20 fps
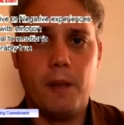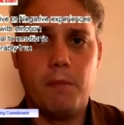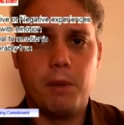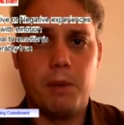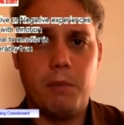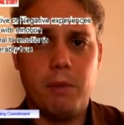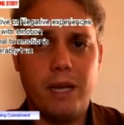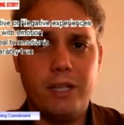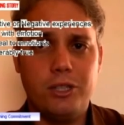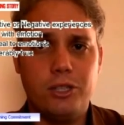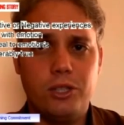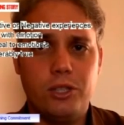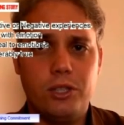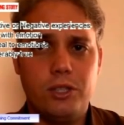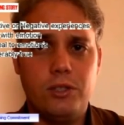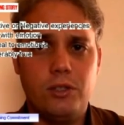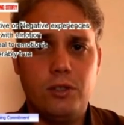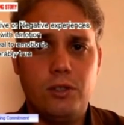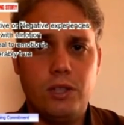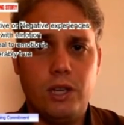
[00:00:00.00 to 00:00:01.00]
But make sure
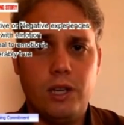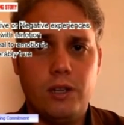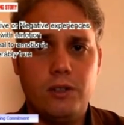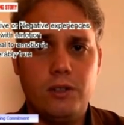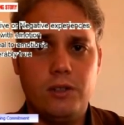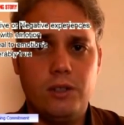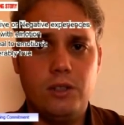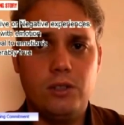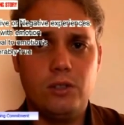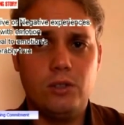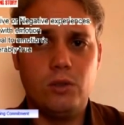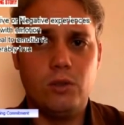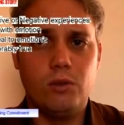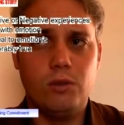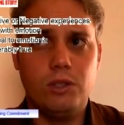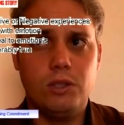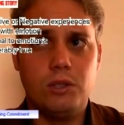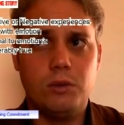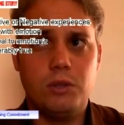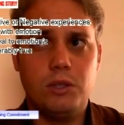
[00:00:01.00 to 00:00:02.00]
that you tell these
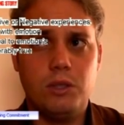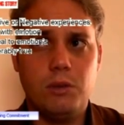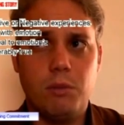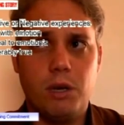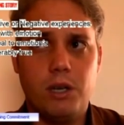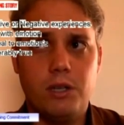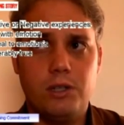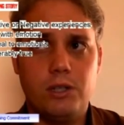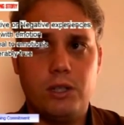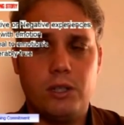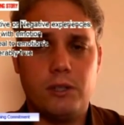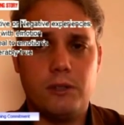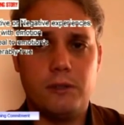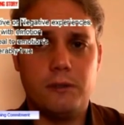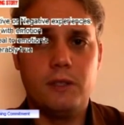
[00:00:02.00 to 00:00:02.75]
stories with emotion.